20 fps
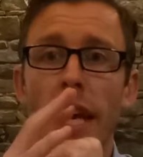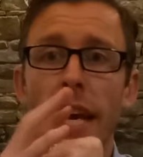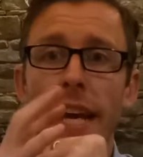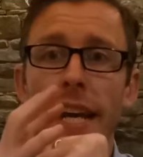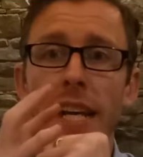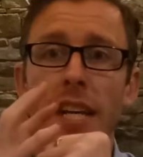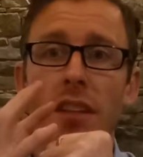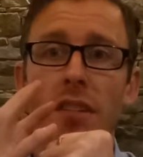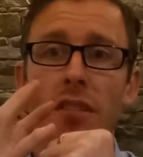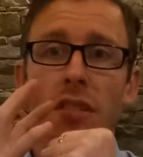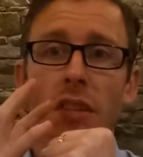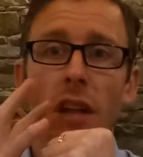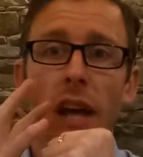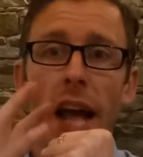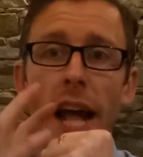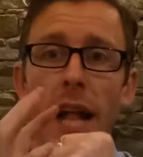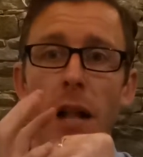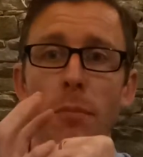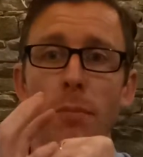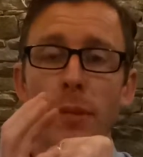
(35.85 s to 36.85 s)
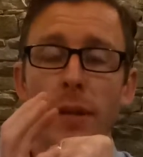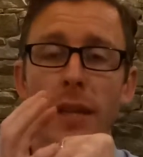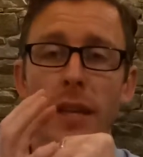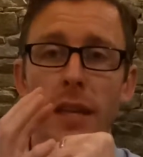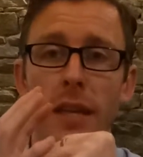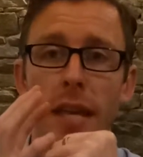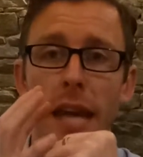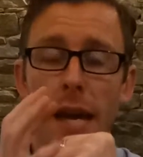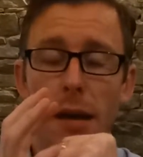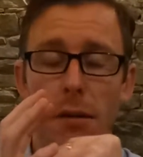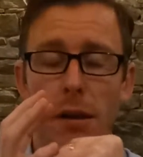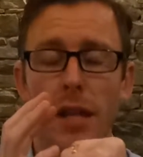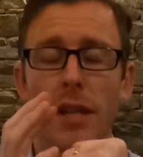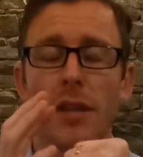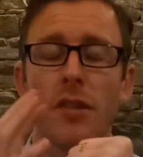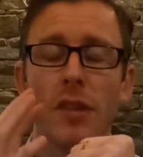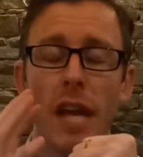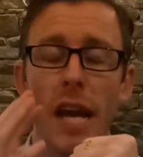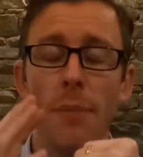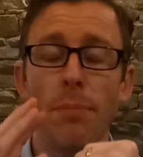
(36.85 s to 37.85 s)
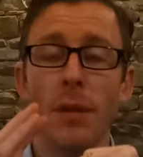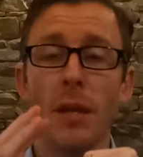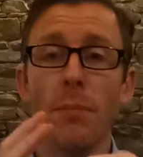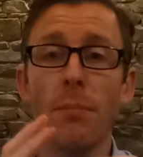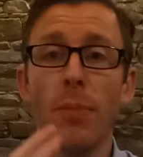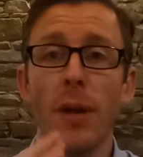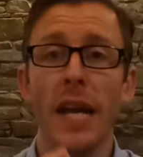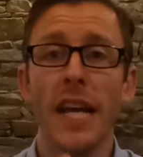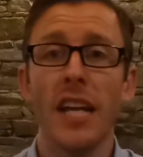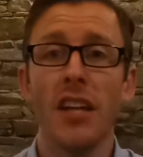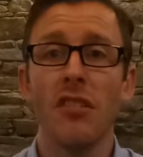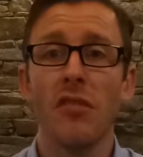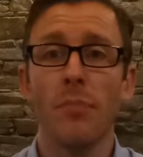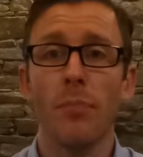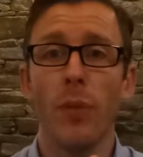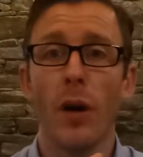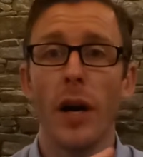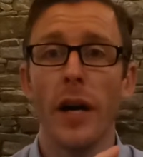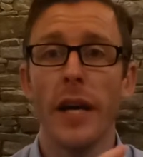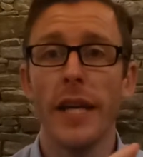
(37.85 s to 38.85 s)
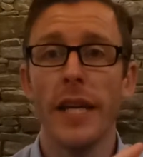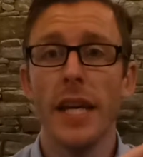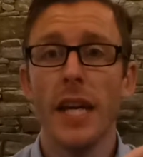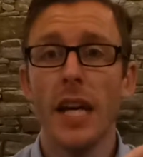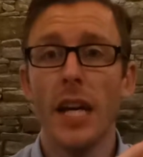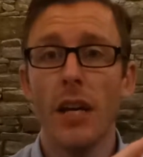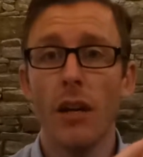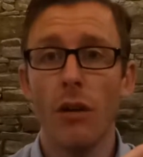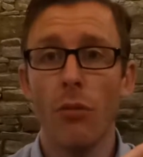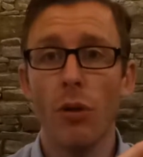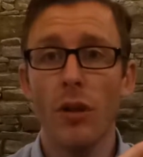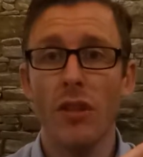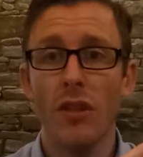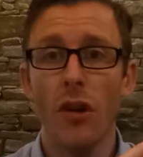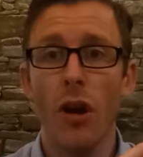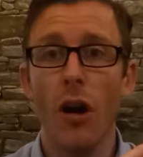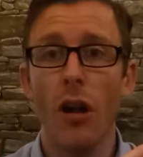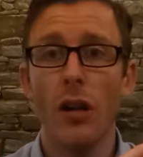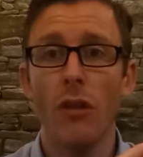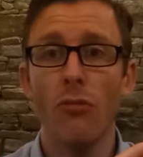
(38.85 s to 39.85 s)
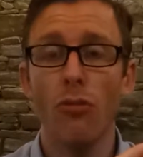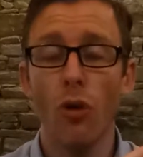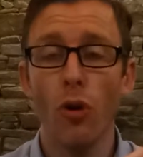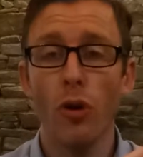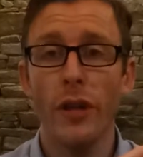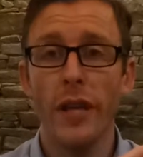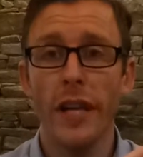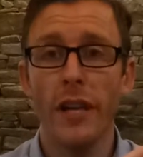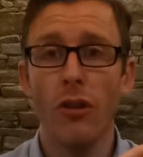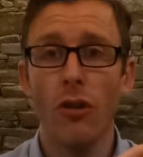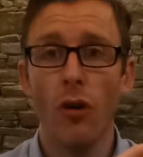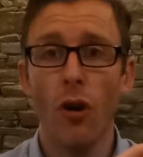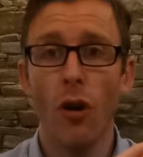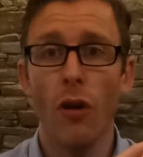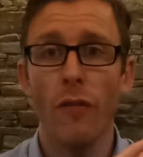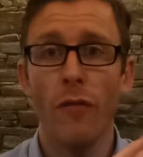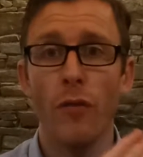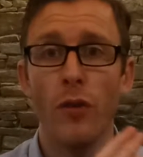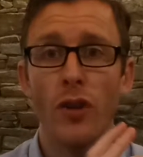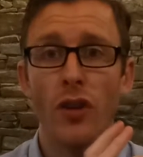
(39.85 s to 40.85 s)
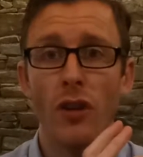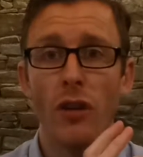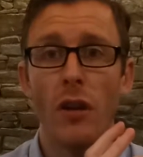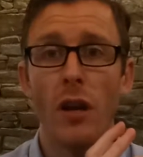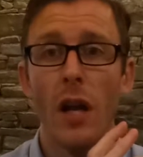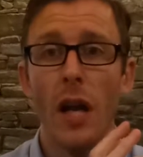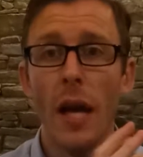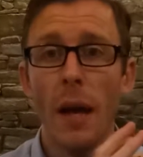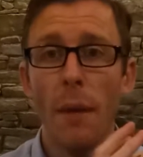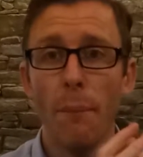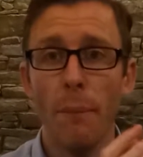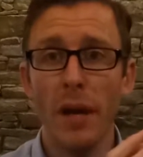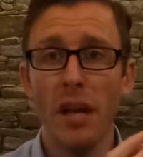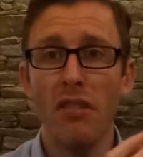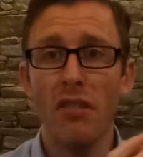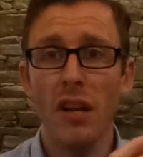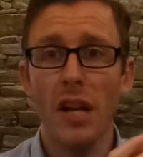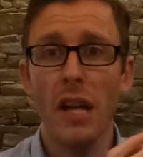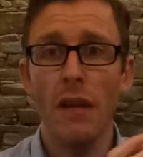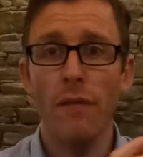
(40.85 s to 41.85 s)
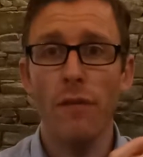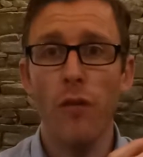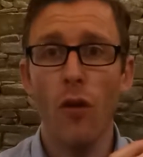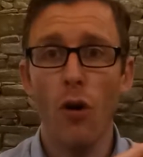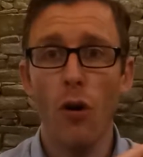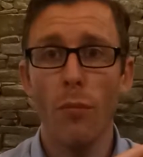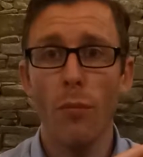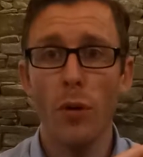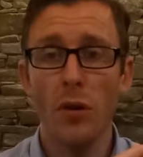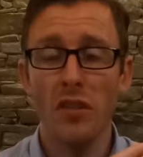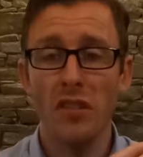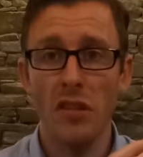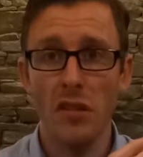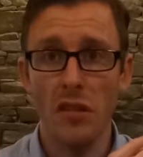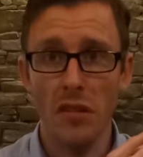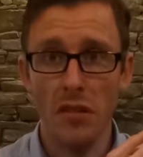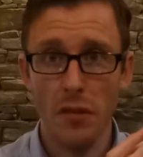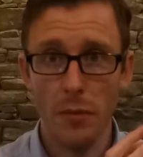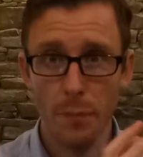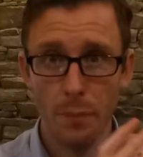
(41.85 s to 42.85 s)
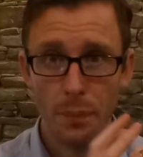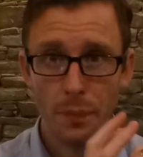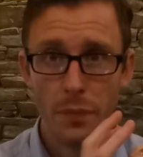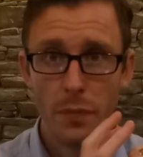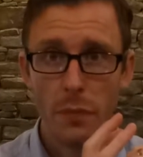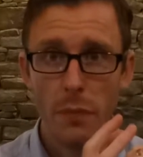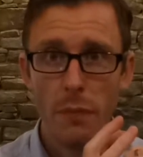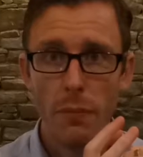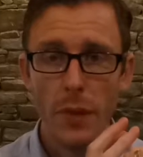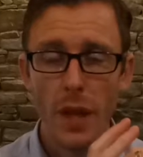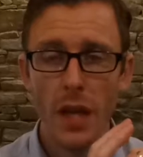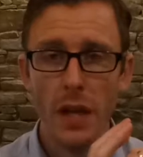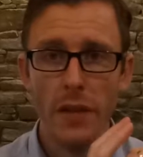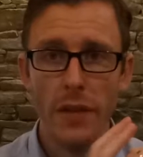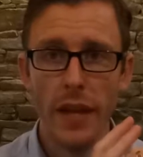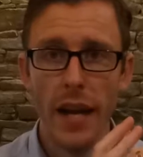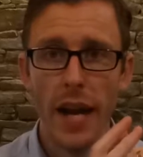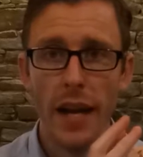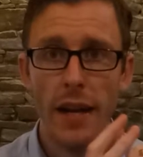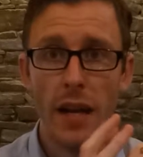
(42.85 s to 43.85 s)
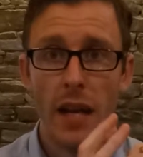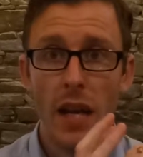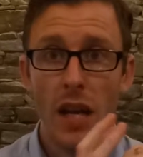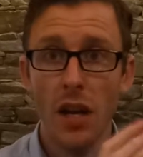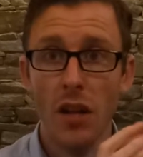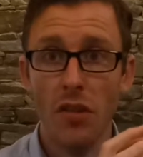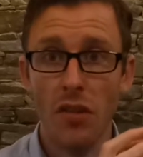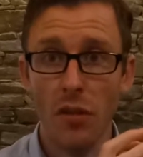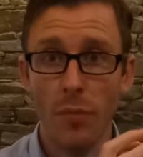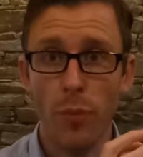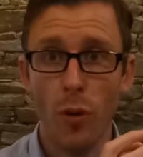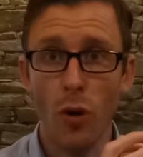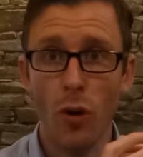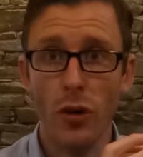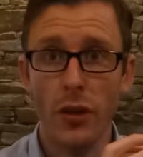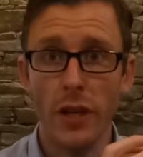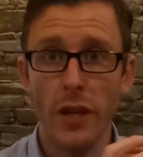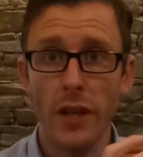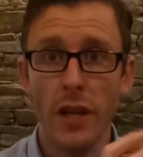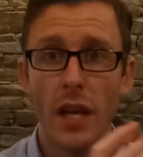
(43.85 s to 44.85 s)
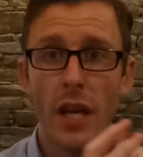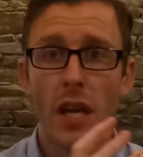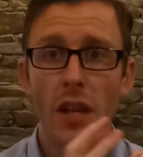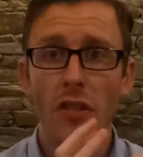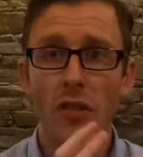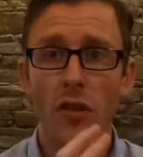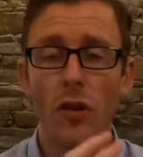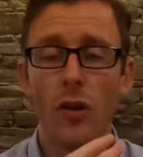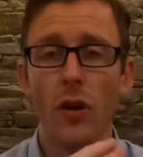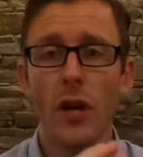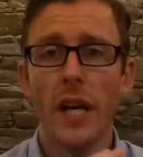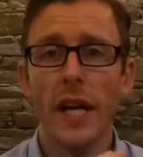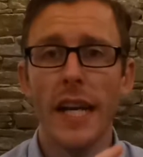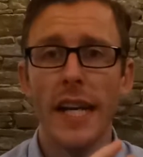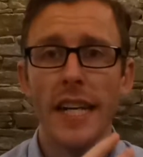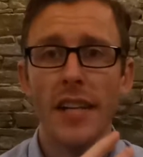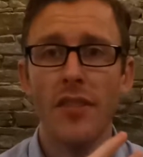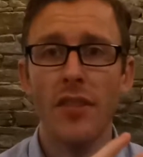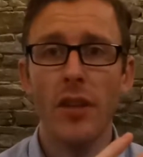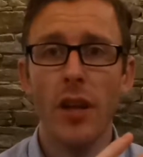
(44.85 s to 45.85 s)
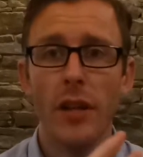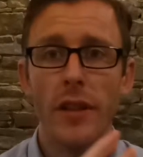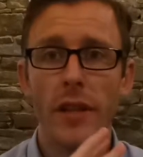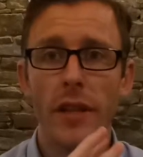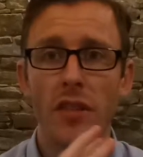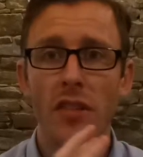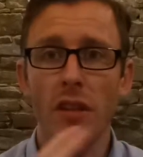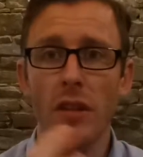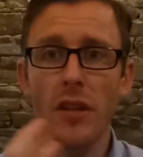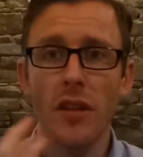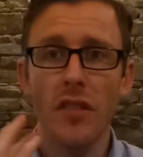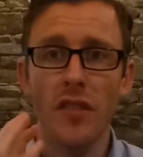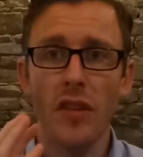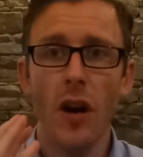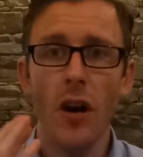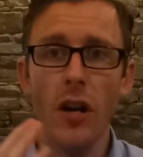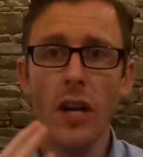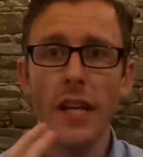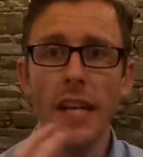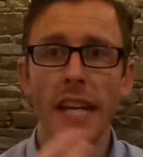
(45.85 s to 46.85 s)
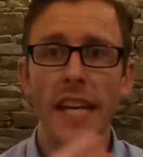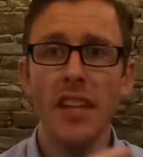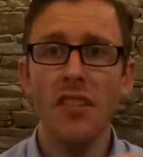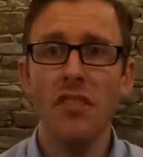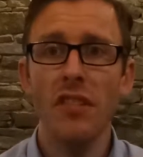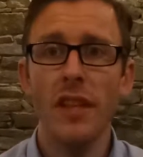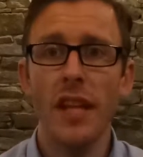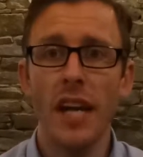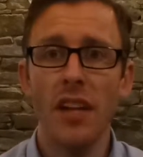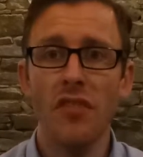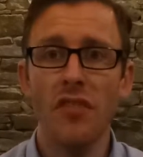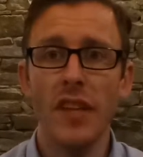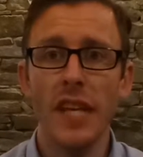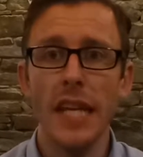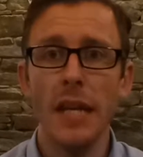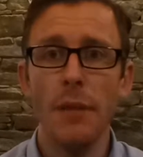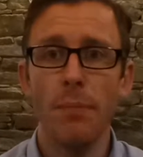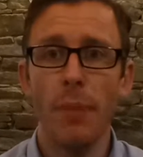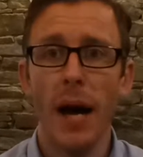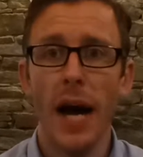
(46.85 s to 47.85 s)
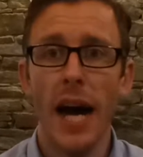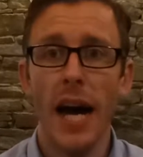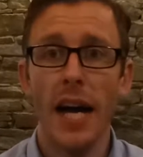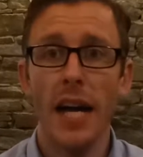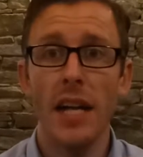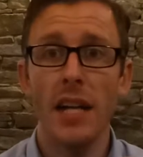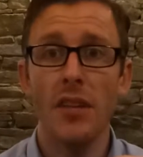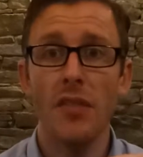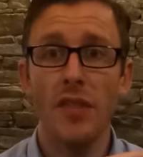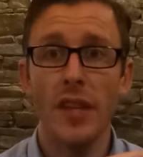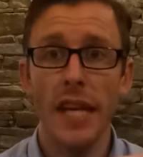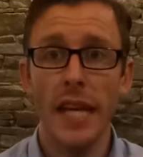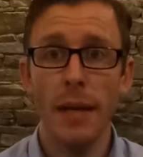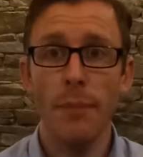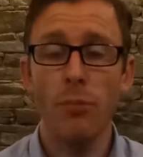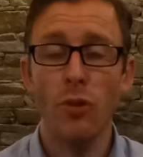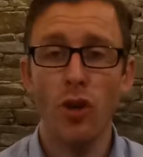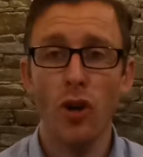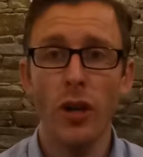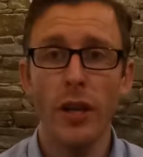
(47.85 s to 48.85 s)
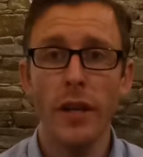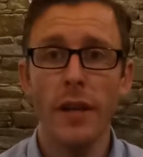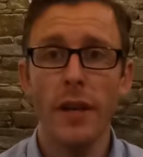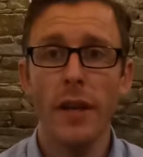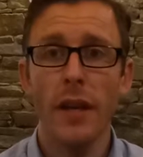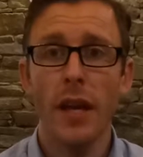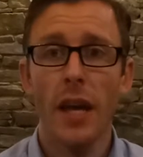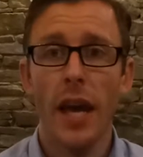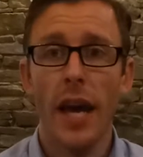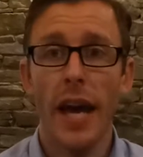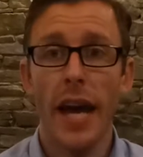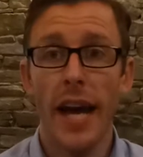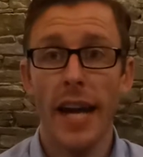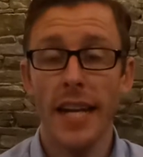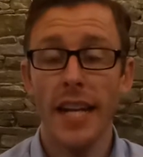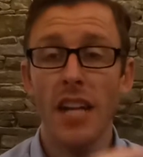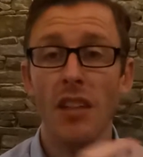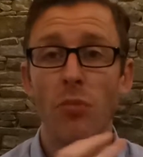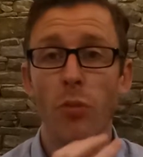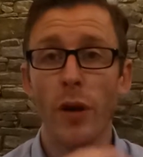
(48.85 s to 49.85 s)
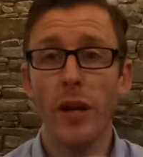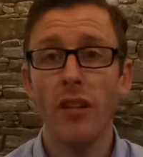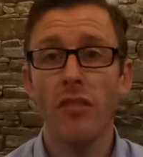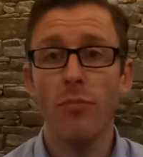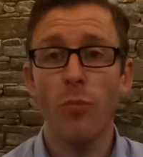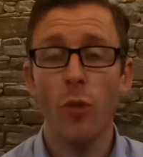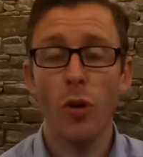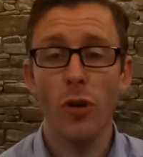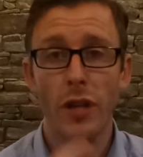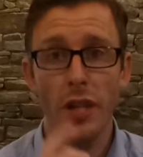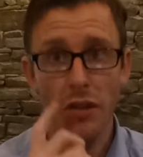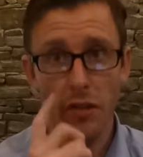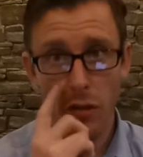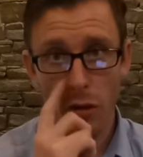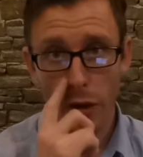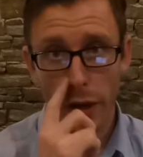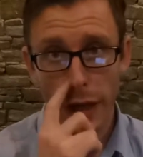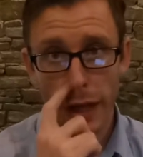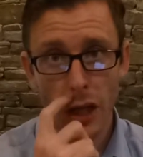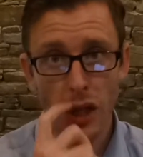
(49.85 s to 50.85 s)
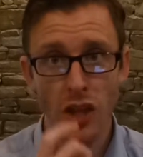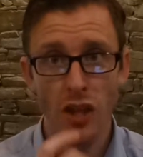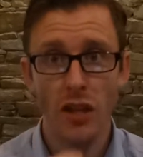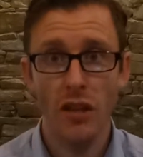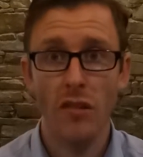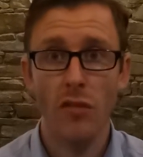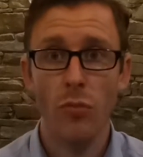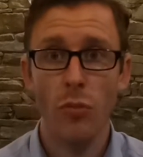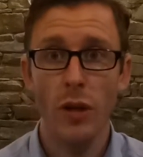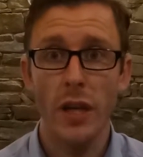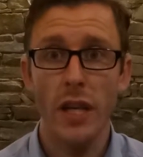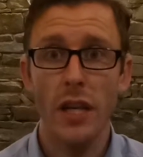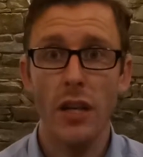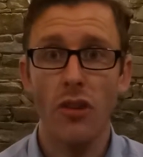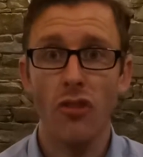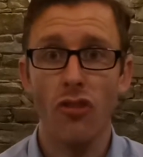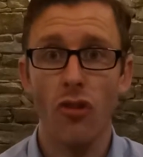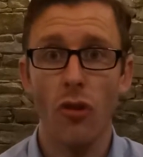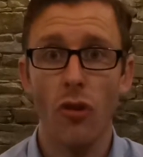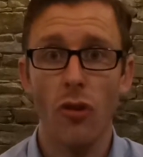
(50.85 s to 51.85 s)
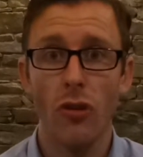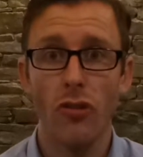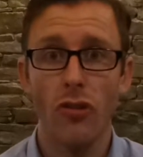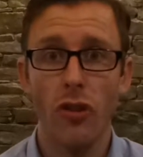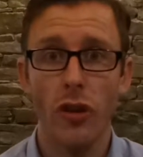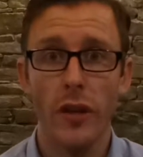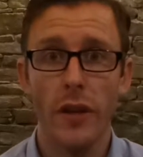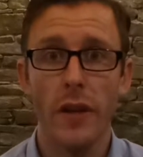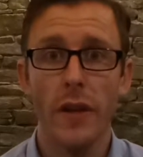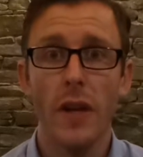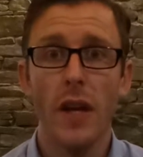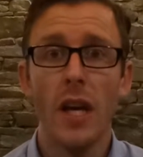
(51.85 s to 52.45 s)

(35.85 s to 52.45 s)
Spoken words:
It's kept in place by what's called a rotator cuff, which are basically four muscles that support it. So it's not the socket isn't as deep as the hip joint, and that's why there's more dislocations within the shoulder joint.